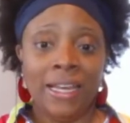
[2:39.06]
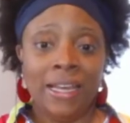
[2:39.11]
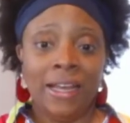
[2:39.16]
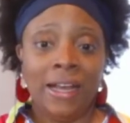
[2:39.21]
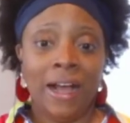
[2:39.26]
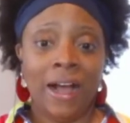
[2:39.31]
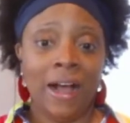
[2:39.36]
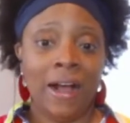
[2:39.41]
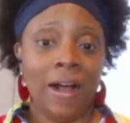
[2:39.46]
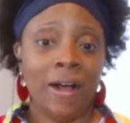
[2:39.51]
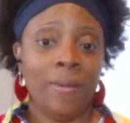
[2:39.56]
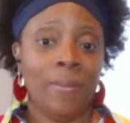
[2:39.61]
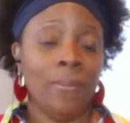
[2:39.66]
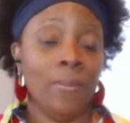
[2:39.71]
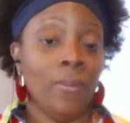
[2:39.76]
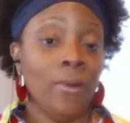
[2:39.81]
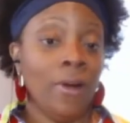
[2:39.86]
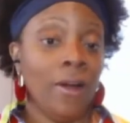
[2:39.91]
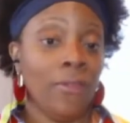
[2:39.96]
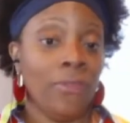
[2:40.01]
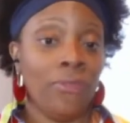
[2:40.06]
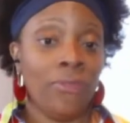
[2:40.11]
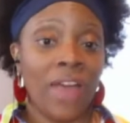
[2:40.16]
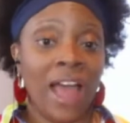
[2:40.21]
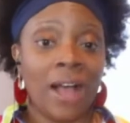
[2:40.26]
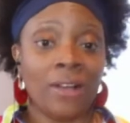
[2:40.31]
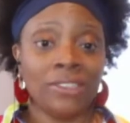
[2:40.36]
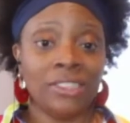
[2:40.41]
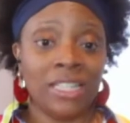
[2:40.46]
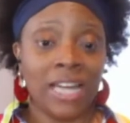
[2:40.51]
um,
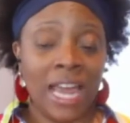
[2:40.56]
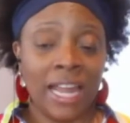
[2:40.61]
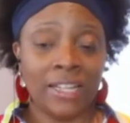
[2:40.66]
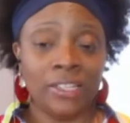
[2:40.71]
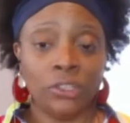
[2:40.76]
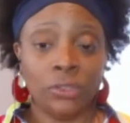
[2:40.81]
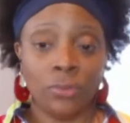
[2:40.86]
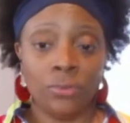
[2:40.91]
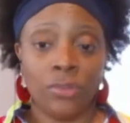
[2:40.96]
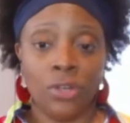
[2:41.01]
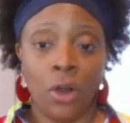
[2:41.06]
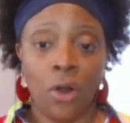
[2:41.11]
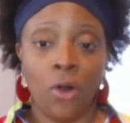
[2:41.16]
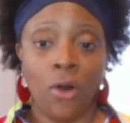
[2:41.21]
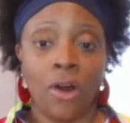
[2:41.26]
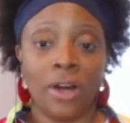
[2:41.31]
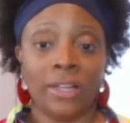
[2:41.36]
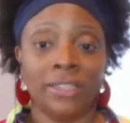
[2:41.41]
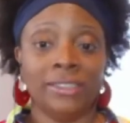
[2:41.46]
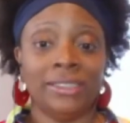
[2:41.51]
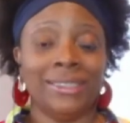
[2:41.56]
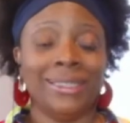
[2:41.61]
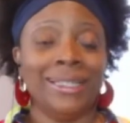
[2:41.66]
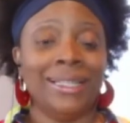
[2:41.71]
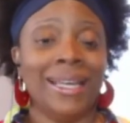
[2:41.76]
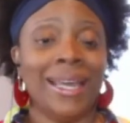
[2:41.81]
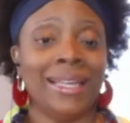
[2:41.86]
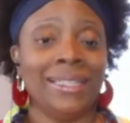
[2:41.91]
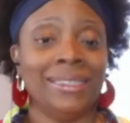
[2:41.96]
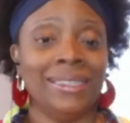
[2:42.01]
1,082 yards
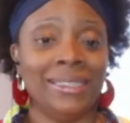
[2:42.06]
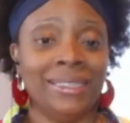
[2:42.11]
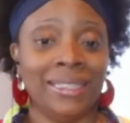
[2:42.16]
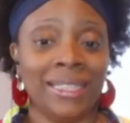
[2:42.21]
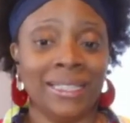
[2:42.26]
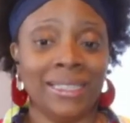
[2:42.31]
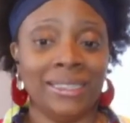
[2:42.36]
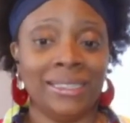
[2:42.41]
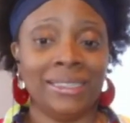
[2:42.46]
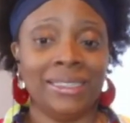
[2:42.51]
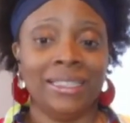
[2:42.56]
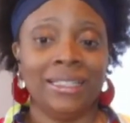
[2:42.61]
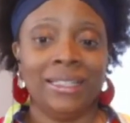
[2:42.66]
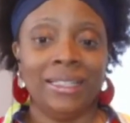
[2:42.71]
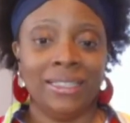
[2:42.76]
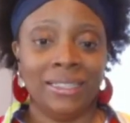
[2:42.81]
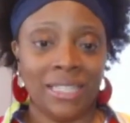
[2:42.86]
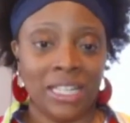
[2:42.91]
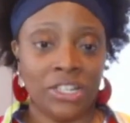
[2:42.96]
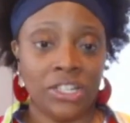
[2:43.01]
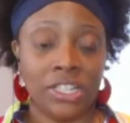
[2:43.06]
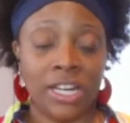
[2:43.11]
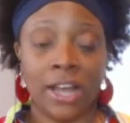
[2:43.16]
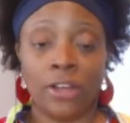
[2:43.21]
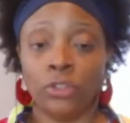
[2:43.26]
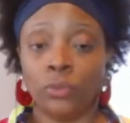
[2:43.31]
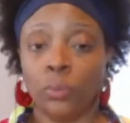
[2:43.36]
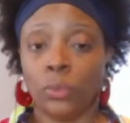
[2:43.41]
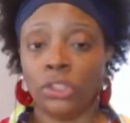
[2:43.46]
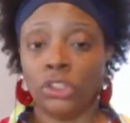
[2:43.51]
and six
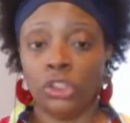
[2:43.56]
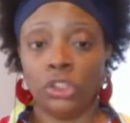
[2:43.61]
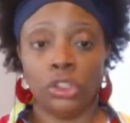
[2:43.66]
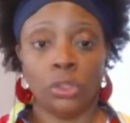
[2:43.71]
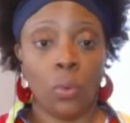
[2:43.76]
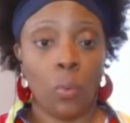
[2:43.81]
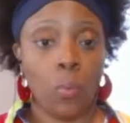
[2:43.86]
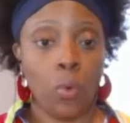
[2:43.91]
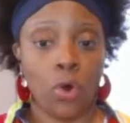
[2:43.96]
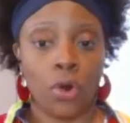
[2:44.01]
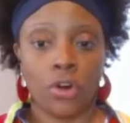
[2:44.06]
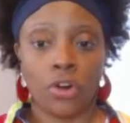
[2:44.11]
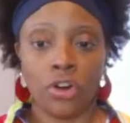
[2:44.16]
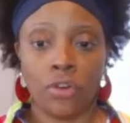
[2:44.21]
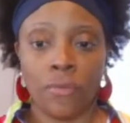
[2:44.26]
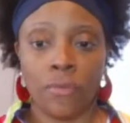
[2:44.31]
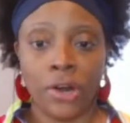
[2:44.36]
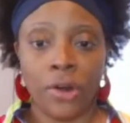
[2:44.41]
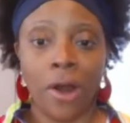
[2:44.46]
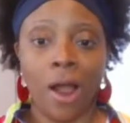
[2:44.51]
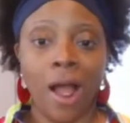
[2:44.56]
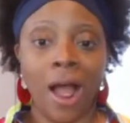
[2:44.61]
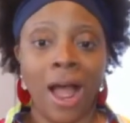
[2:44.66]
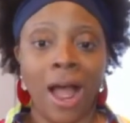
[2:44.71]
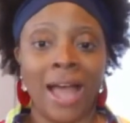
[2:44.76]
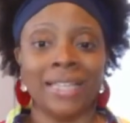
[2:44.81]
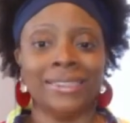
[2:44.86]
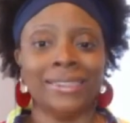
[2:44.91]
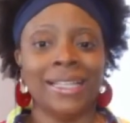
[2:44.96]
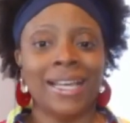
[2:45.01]
touchdowns, which were career
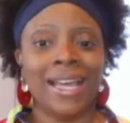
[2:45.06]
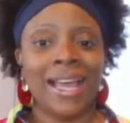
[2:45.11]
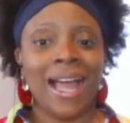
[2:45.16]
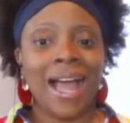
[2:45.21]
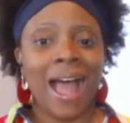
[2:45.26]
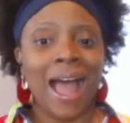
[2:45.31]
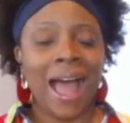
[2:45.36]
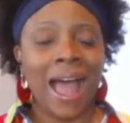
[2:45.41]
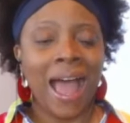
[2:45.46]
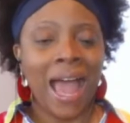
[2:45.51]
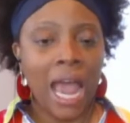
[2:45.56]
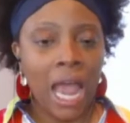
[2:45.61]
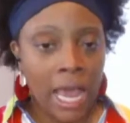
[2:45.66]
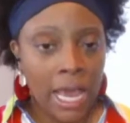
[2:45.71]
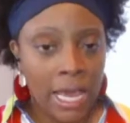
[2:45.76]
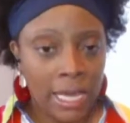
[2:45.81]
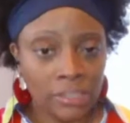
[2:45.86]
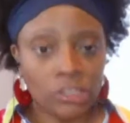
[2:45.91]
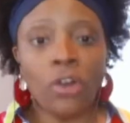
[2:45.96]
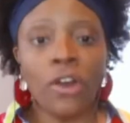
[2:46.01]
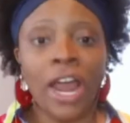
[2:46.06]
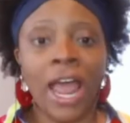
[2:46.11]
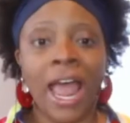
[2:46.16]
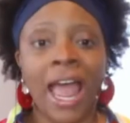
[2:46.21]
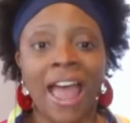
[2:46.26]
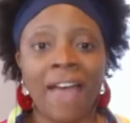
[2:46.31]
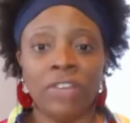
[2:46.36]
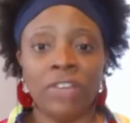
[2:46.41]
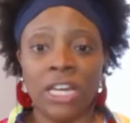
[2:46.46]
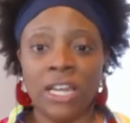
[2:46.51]
highs. He's going to
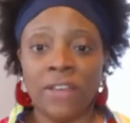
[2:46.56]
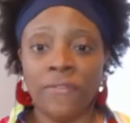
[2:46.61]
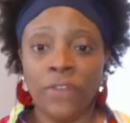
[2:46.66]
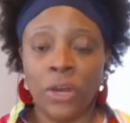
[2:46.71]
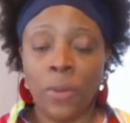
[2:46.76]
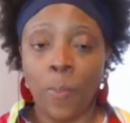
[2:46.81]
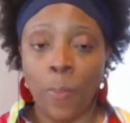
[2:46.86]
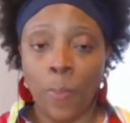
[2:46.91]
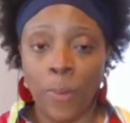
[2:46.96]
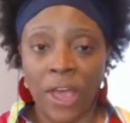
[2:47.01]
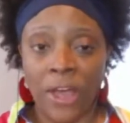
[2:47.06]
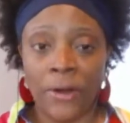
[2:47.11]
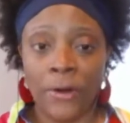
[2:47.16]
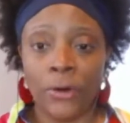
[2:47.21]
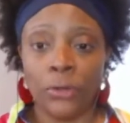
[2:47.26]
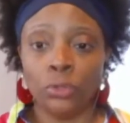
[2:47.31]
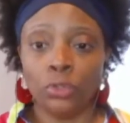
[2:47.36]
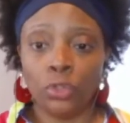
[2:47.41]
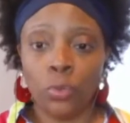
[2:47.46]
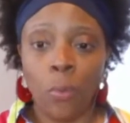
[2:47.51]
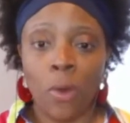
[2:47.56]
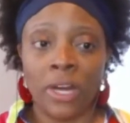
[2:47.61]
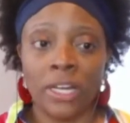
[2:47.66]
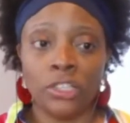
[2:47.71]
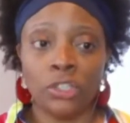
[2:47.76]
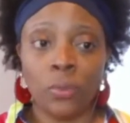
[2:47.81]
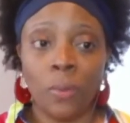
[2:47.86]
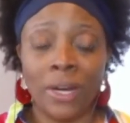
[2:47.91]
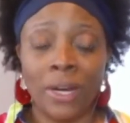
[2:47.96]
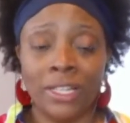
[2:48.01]
have an even better
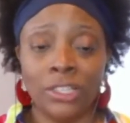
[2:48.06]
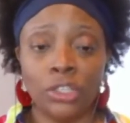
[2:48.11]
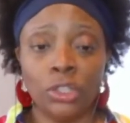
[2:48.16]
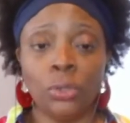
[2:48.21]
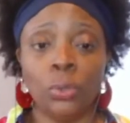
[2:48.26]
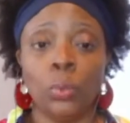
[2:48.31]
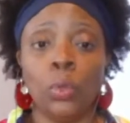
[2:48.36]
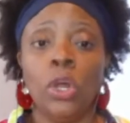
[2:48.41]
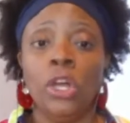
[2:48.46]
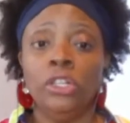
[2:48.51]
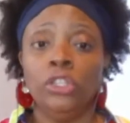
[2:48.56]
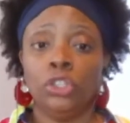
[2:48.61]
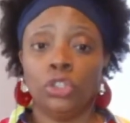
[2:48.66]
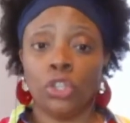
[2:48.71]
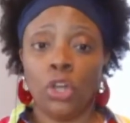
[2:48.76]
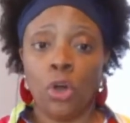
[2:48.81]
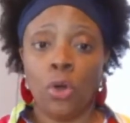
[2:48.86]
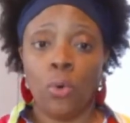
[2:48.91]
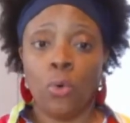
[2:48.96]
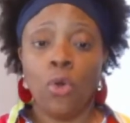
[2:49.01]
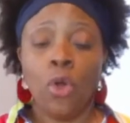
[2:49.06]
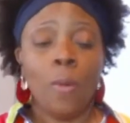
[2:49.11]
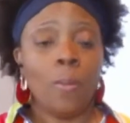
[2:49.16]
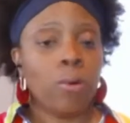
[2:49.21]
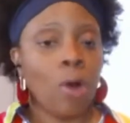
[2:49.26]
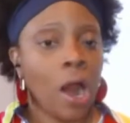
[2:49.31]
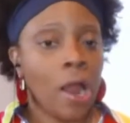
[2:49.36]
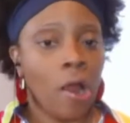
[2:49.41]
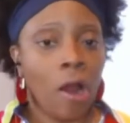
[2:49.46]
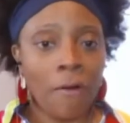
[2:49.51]
2022. So
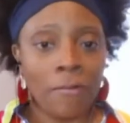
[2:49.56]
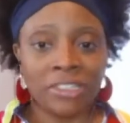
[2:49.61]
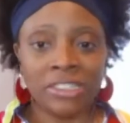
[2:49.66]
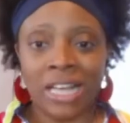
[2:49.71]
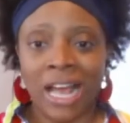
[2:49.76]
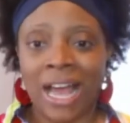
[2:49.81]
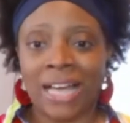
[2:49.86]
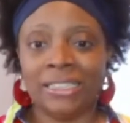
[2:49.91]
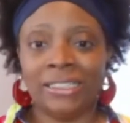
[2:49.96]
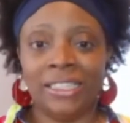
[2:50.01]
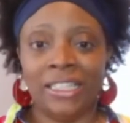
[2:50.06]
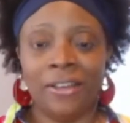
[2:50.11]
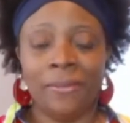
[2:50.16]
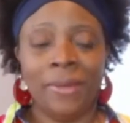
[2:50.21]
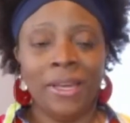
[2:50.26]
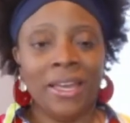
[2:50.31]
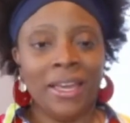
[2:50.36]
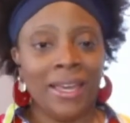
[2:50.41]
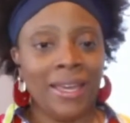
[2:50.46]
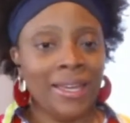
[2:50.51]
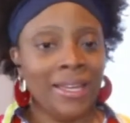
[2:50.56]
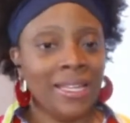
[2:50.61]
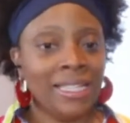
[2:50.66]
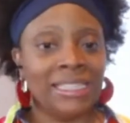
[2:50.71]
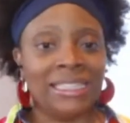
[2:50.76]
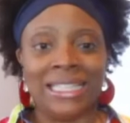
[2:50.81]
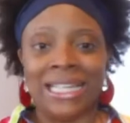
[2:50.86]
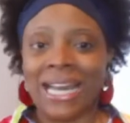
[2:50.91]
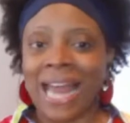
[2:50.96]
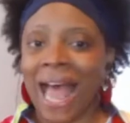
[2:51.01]
prioritize him.
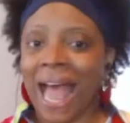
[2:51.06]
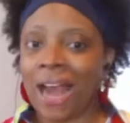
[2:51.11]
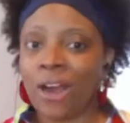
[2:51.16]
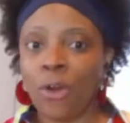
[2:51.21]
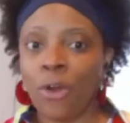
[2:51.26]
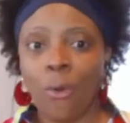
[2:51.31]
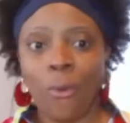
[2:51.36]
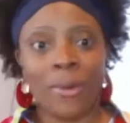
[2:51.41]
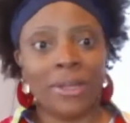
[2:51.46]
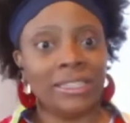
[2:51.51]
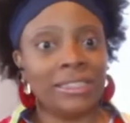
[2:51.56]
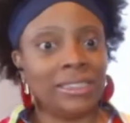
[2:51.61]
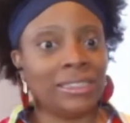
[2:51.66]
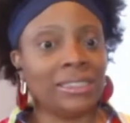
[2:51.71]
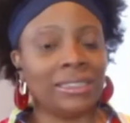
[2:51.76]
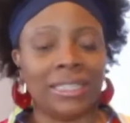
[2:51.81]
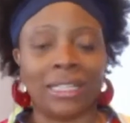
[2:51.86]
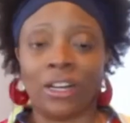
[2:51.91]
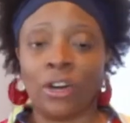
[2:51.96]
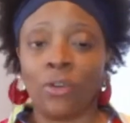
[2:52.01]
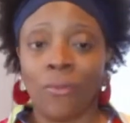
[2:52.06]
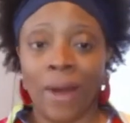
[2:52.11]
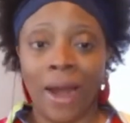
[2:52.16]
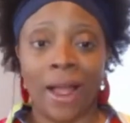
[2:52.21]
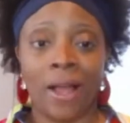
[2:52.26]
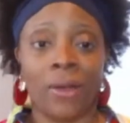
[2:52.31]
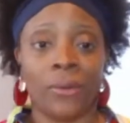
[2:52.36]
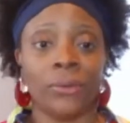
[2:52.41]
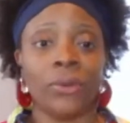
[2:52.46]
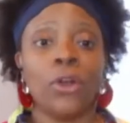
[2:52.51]
He's not going to stick
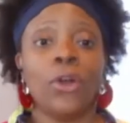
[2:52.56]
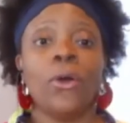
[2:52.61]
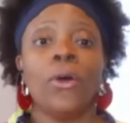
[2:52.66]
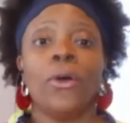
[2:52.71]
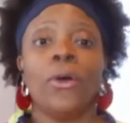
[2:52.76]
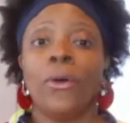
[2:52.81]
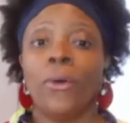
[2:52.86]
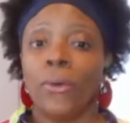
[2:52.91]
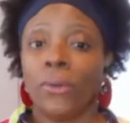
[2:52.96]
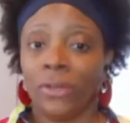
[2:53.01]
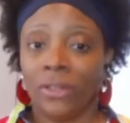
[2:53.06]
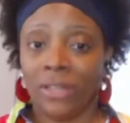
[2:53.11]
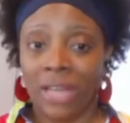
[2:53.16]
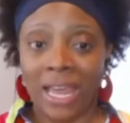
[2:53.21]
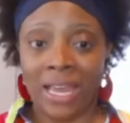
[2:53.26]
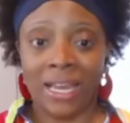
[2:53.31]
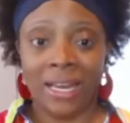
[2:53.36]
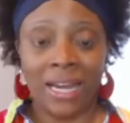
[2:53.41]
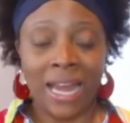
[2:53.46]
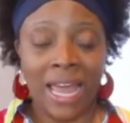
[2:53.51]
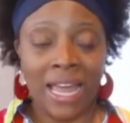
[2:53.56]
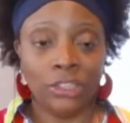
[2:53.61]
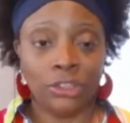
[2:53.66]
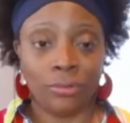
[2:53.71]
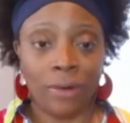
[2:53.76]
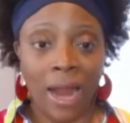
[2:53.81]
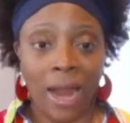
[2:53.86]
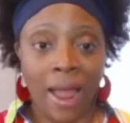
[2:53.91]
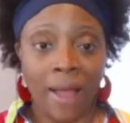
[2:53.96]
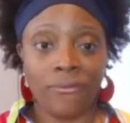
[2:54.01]
around late in that
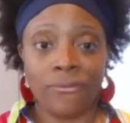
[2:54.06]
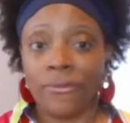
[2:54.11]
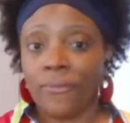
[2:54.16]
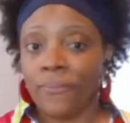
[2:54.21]
draft